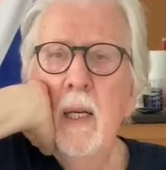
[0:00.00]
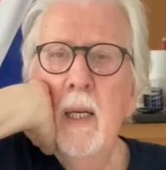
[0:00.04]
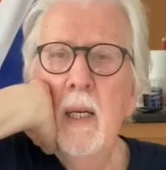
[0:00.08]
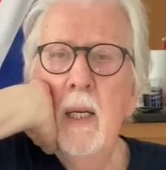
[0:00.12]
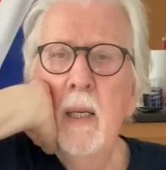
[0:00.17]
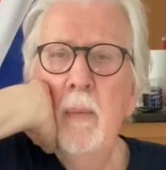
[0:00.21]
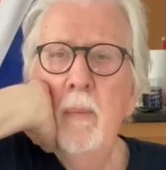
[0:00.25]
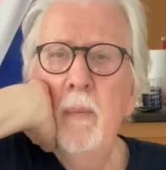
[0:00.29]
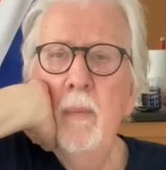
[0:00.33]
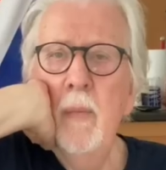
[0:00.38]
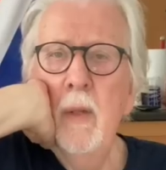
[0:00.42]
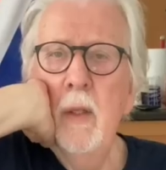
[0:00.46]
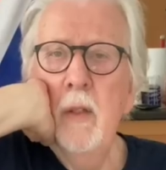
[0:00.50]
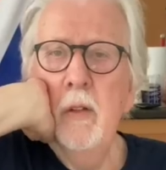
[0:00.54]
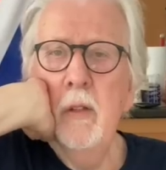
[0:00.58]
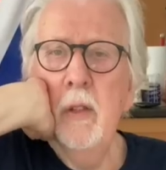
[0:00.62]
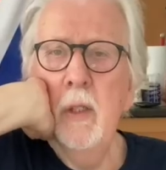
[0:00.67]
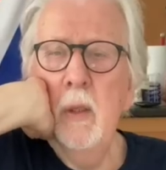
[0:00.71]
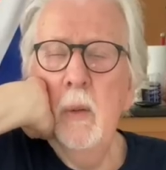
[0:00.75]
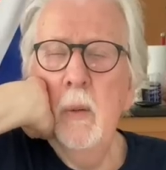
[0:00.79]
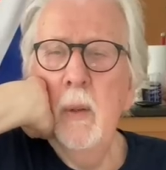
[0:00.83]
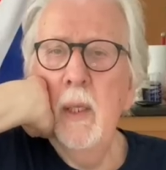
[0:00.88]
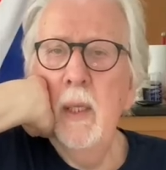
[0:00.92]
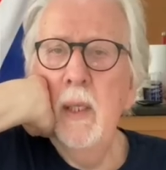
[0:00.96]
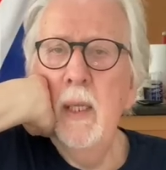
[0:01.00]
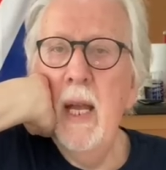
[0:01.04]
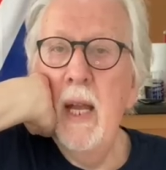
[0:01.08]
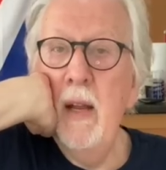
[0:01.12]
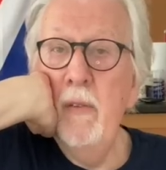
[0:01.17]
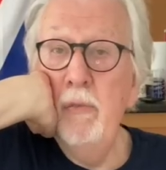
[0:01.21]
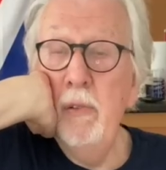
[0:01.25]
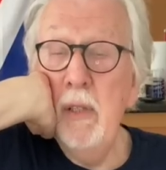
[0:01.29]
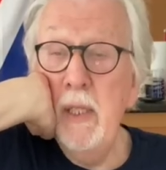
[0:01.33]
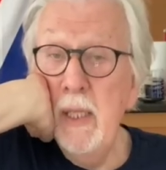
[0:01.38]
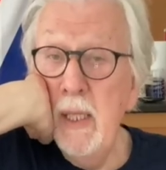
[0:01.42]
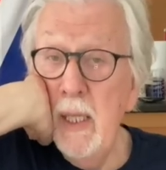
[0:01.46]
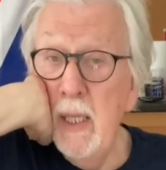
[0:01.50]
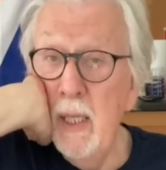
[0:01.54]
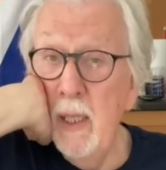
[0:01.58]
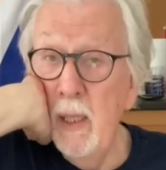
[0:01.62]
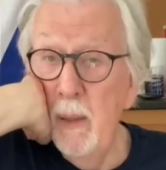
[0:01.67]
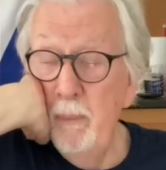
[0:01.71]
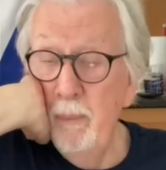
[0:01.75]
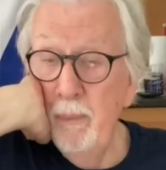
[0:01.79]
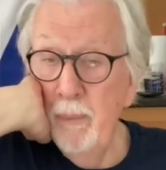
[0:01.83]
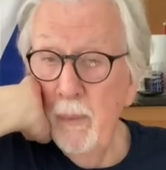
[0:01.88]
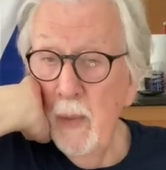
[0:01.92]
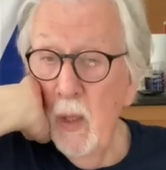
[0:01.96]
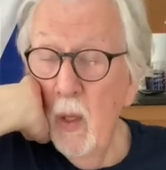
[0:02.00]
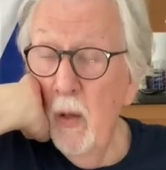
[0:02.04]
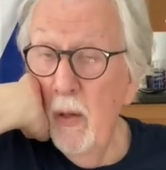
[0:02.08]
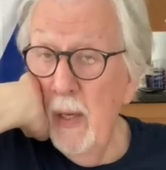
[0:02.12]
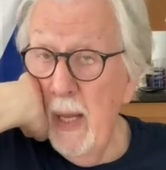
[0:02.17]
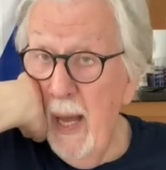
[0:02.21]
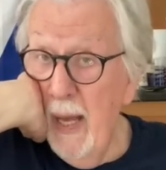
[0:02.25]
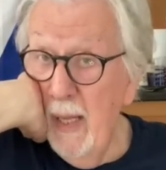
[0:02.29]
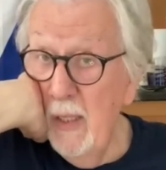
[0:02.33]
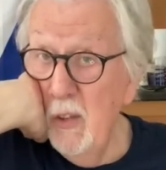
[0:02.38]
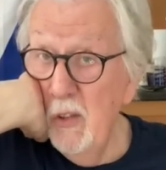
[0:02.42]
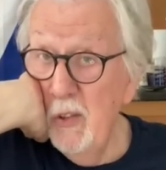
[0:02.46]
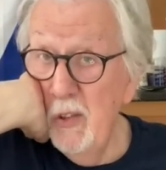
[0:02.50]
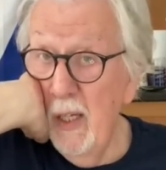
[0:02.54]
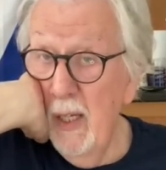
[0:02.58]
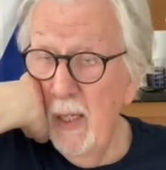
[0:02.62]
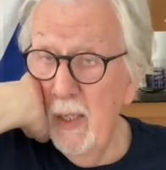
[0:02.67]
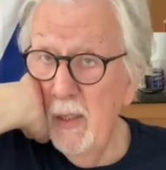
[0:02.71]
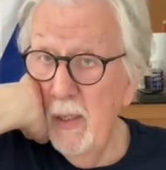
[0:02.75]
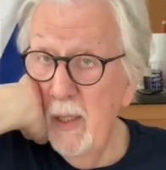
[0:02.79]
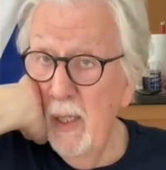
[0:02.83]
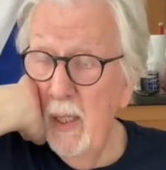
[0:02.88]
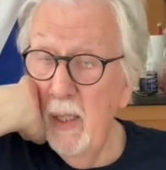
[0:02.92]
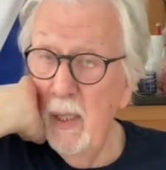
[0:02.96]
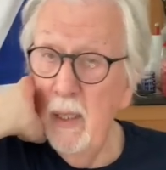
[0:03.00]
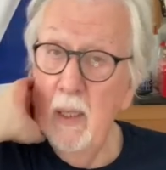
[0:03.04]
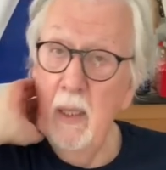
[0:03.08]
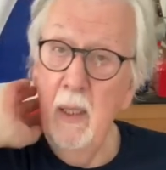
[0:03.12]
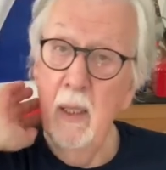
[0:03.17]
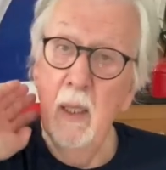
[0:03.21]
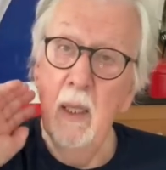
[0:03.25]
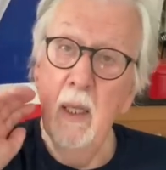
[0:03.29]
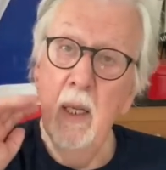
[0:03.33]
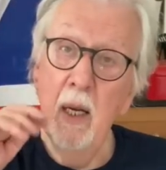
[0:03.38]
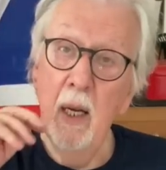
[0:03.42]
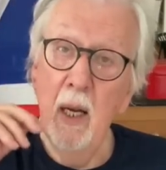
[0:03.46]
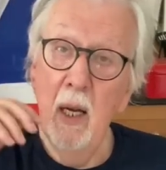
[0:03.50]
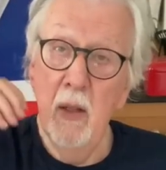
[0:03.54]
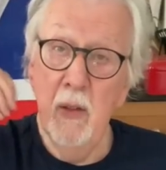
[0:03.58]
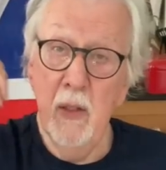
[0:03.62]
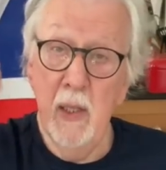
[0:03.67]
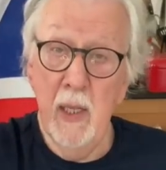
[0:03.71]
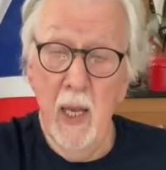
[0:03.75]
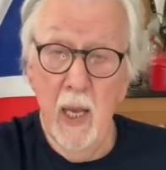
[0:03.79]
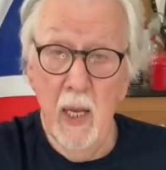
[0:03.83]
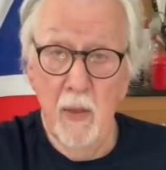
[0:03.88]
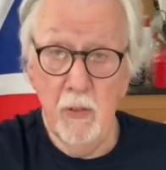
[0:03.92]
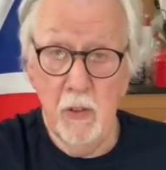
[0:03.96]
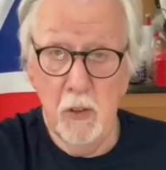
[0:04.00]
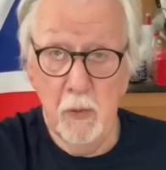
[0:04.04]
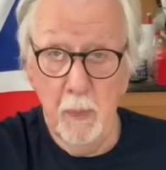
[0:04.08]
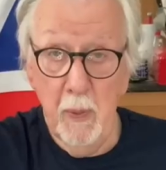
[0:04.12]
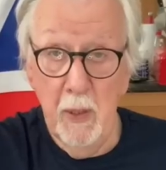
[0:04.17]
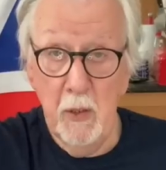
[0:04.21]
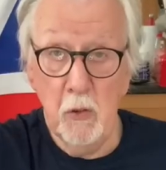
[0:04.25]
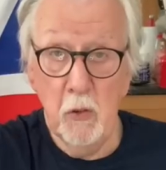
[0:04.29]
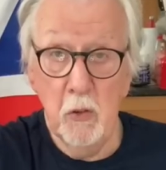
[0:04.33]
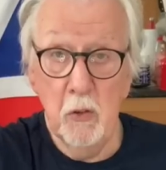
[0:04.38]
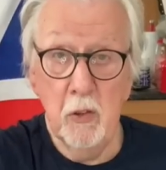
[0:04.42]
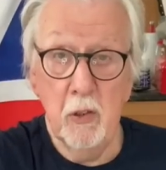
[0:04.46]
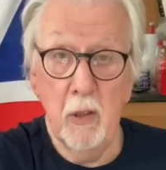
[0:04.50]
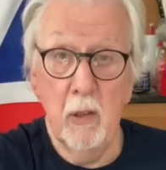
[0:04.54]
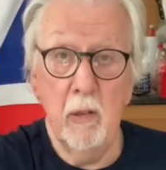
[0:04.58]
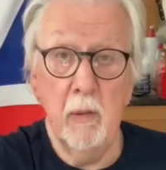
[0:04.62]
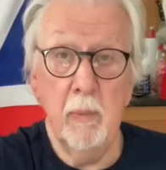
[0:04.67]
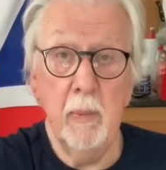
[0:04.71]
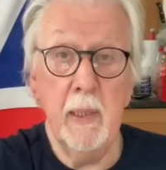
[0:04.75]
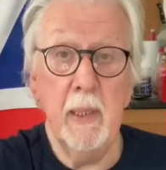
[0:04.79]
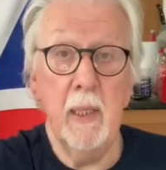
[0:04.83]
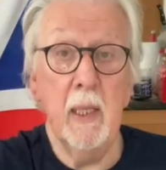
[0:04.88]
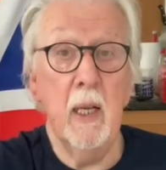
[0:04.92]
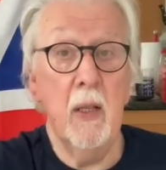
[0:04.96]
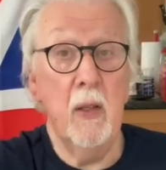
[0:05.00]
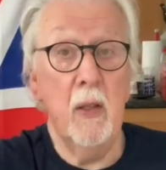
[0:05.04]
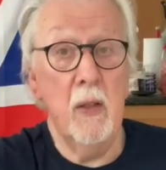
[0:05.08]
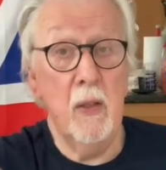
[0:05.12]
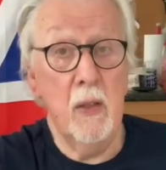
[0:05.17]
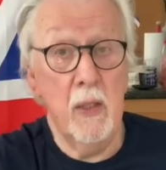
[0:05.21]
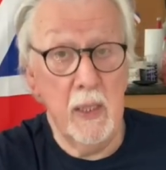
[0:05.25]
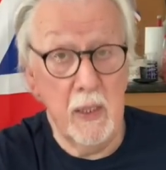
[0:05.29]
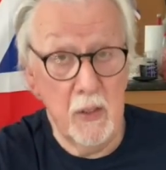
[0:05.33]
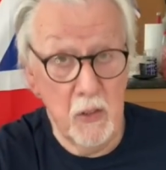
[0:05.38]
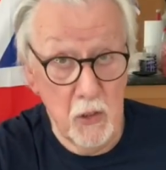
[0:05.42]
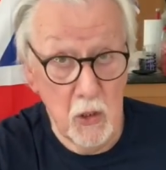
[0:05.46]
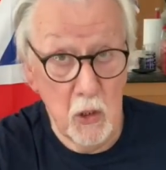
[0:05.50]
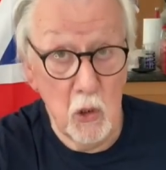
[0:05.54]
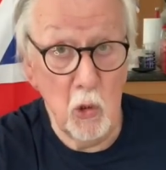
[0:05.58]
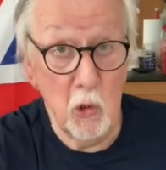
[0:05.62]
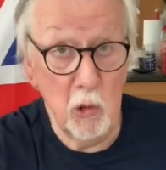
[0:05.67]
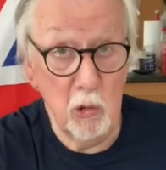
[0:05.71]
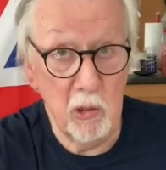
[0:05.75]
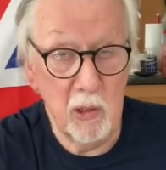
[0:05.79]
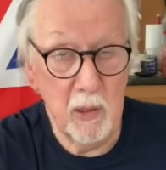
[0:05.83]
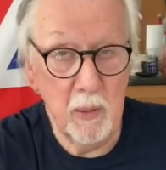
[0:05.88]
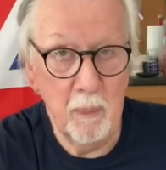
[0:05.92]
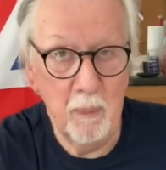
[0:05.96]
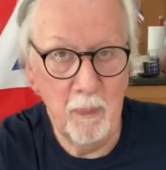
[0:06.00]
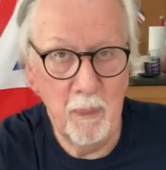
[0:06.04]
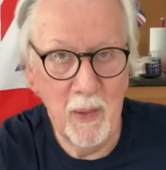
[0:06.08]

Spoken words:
And every year on Anzac Day, they have a special ceremony, and the children